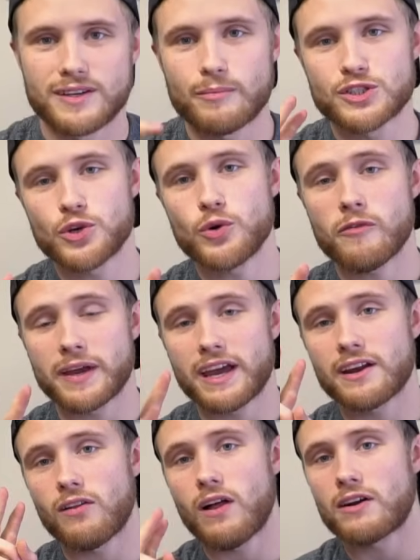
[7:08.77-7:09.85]
Number two, I've been
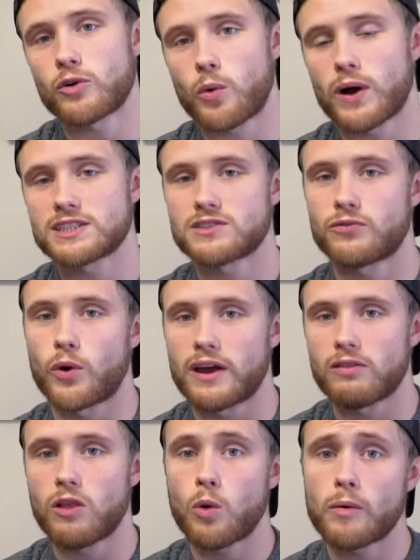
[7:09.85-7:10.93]
getting a lot of requests for a
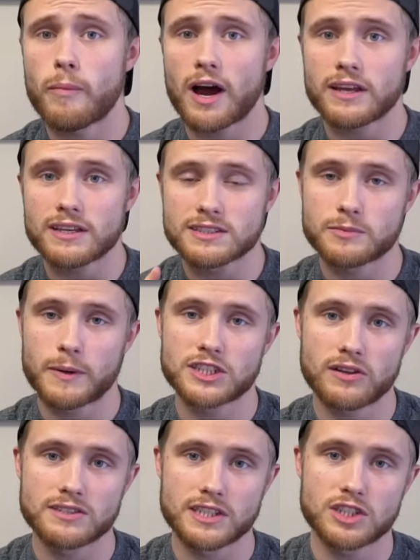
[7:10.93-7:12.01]
lower body
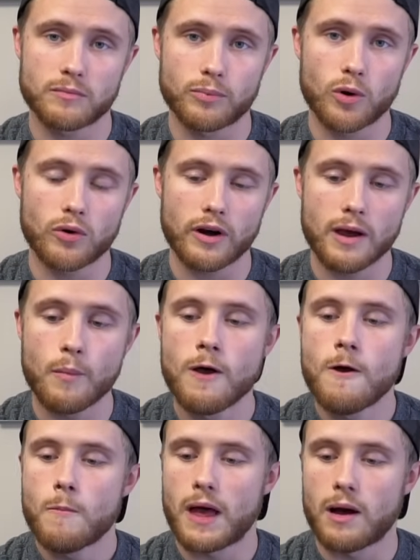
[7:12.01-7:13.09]
specialization program,
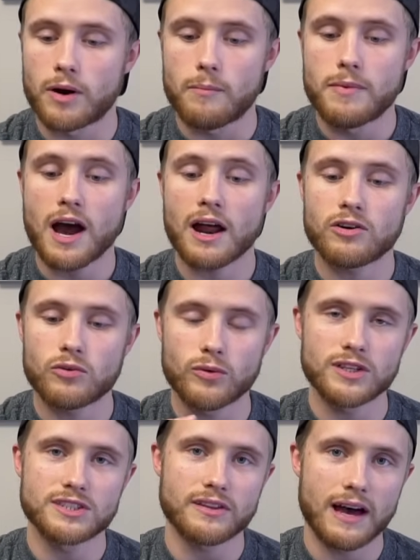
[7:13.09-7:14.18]
uh, but I'm not
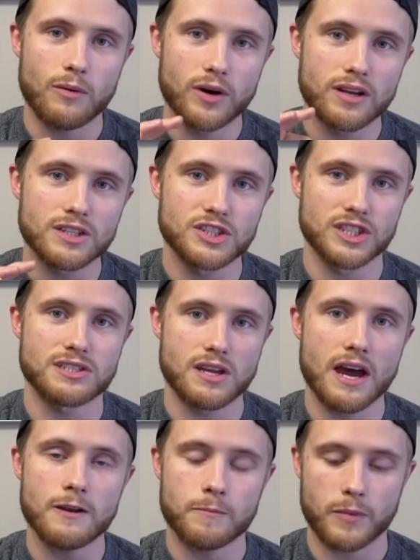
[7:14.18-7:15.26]
releasing that one just
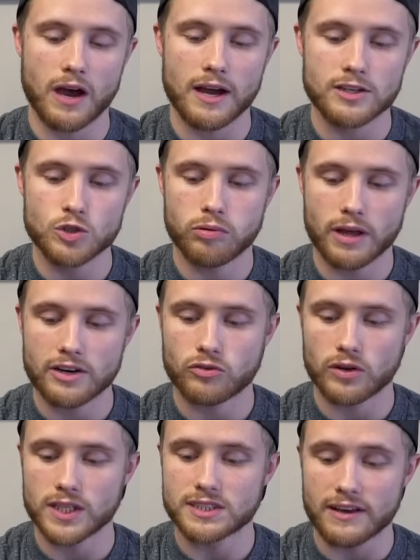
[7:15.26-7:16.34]
yet. Uh, I do plan to
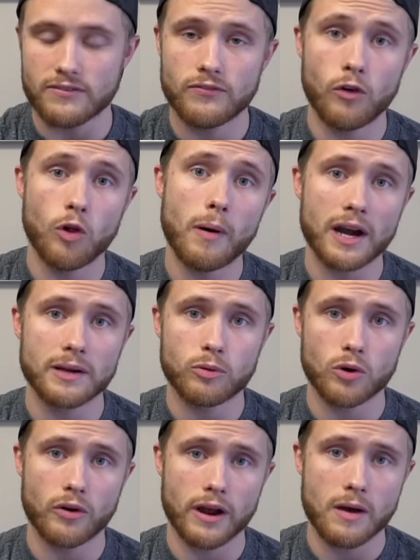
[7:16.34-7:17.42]
release a full body
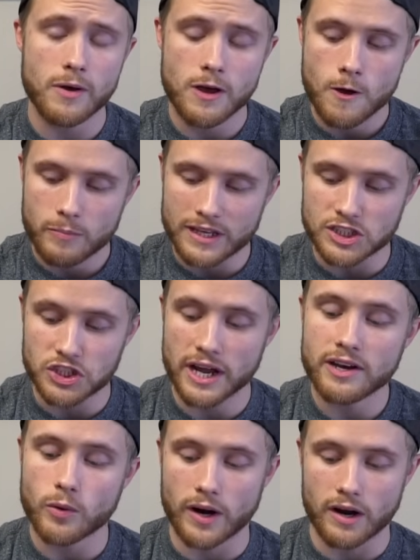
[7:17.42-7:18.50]
program in
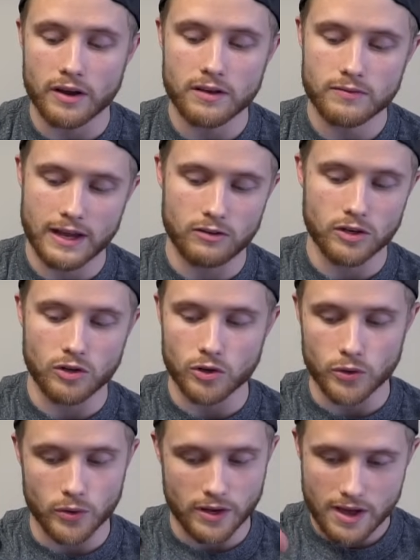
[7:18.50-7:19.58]
January that'll
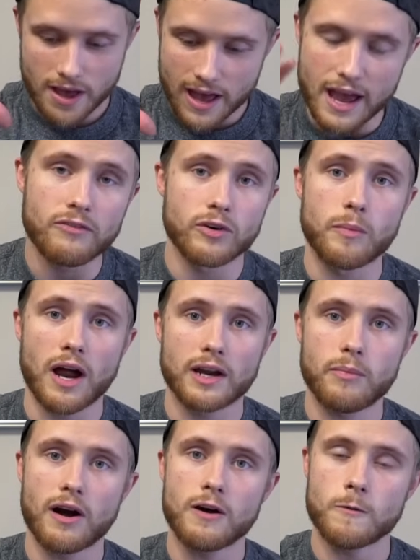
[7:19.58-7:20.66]
include every body
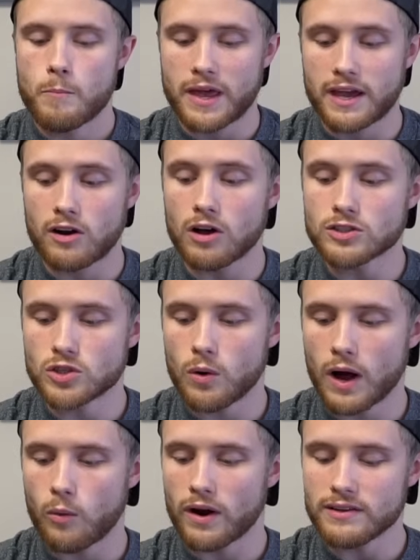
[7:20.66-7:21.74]
part. And also
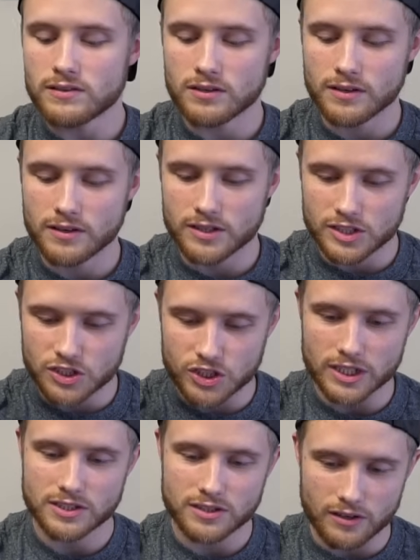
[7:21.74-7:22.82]
I wanted to
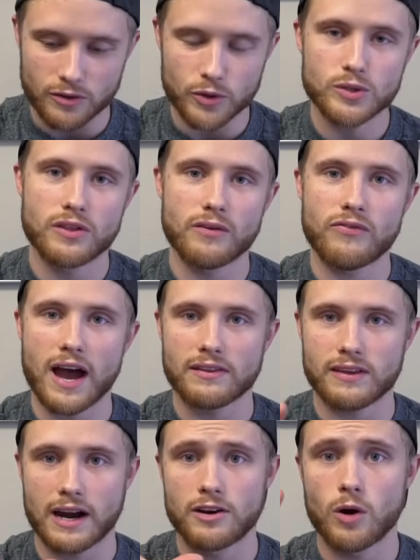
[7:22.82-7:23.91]
just allude to the fact
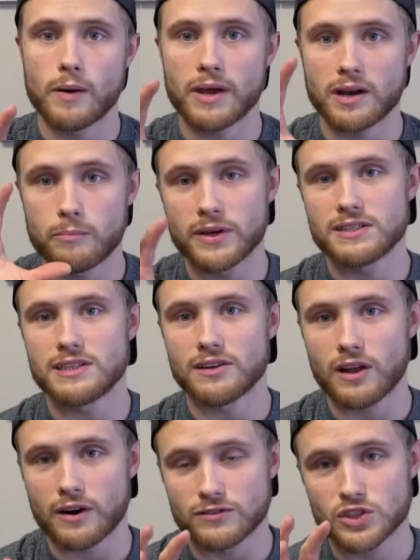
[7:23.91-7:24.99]
that I know I made a big
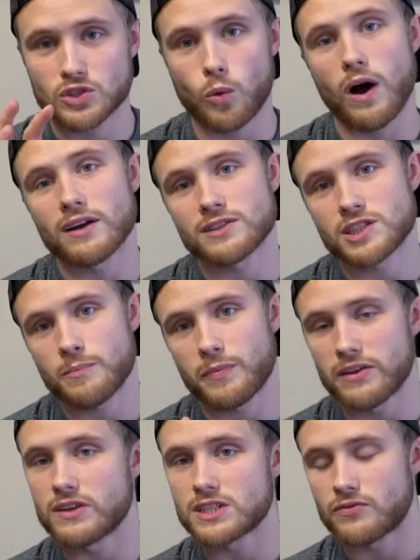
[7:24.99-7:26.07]
deal out of squats
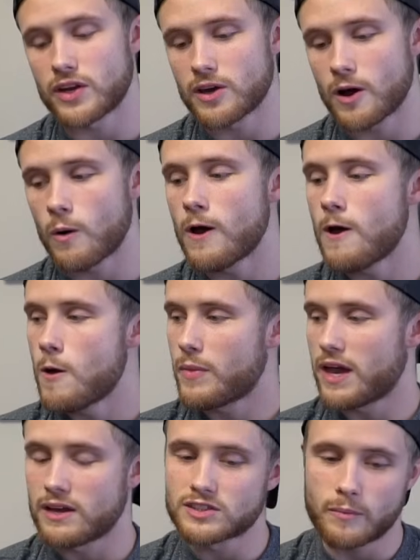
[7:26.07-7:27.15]
in this video.
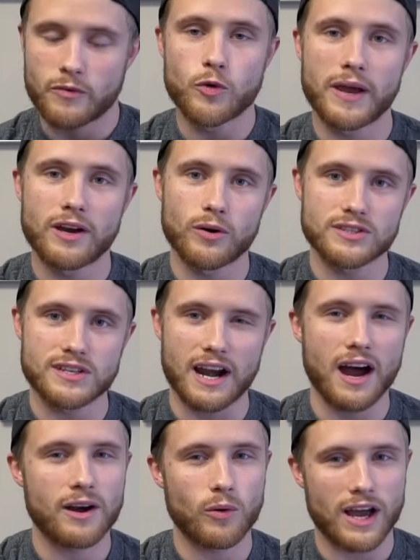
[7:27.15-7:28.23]
And some of you may notice that
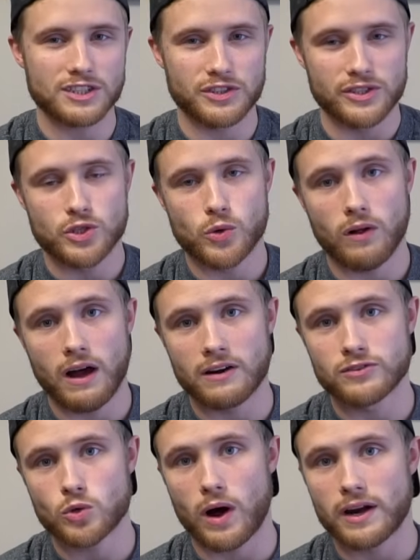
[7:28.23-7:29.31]
I don't actually do a lot
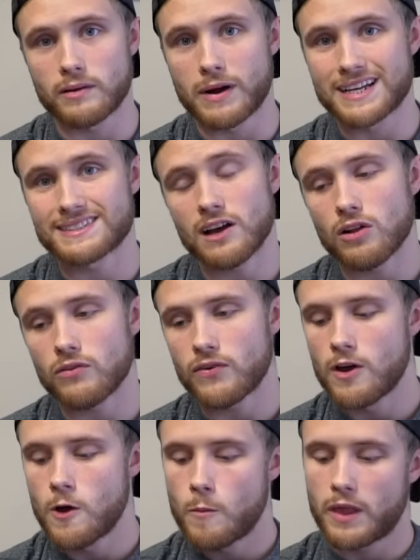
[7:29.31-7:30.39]
of squatting myself.
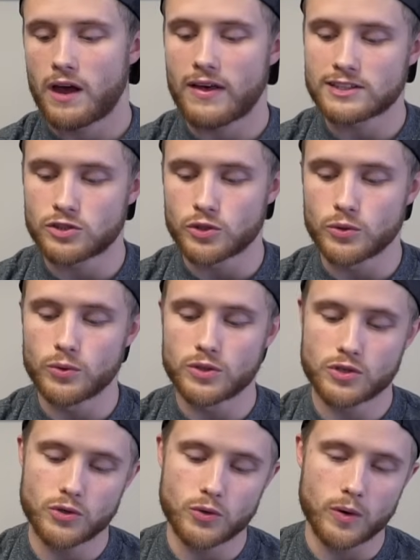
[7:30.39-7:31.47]
Uh, that's due
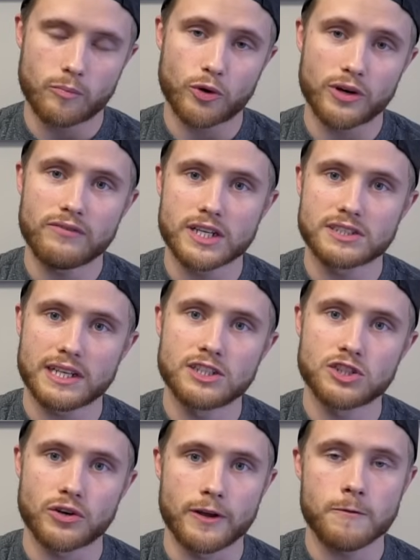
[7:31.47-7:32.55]
to a previous
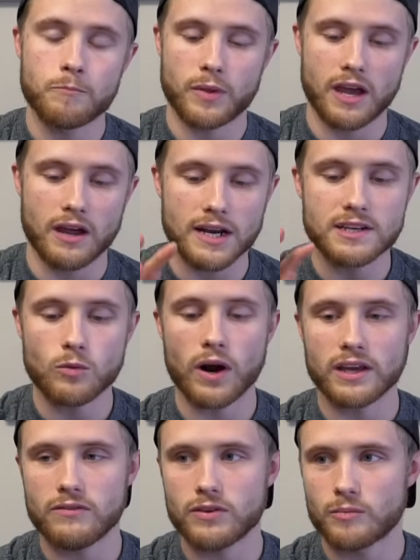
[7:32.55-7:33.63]
injury. And I didn't
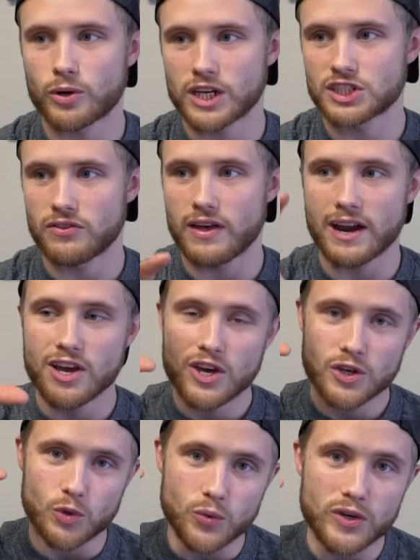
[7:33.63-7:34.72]
wanna give the impression that
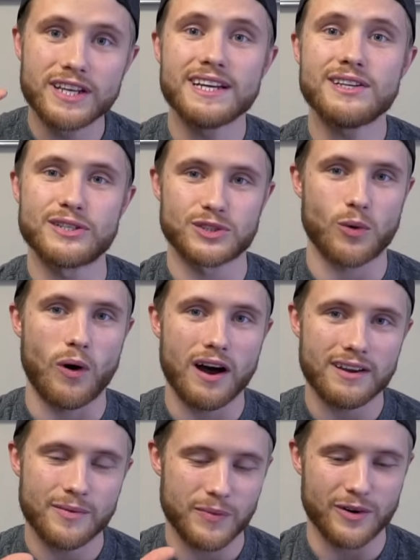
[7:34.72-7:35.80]
you need to
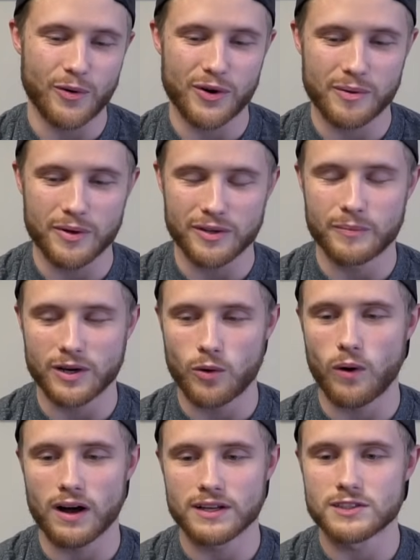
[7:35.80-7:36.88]
squat in order to build big
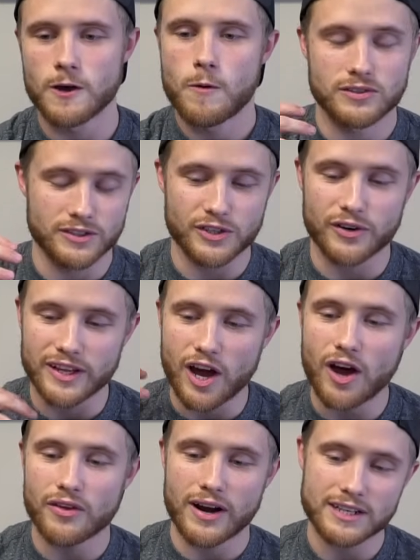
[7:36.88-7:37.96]
quads. There are certainly
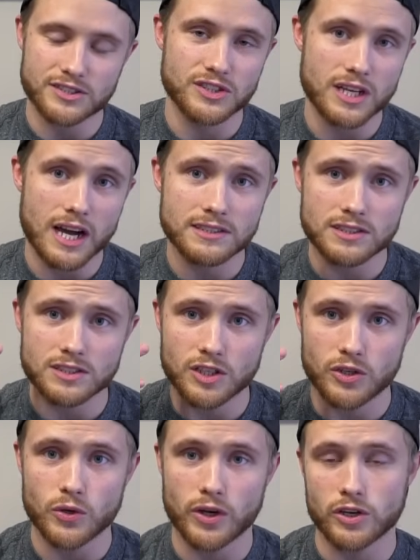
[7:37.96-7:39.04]
other exercises
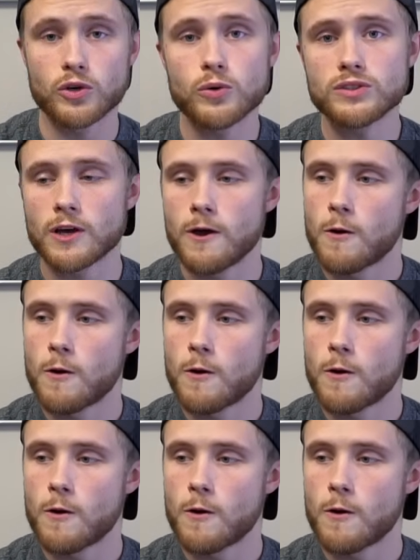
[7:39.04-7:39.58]
you can use.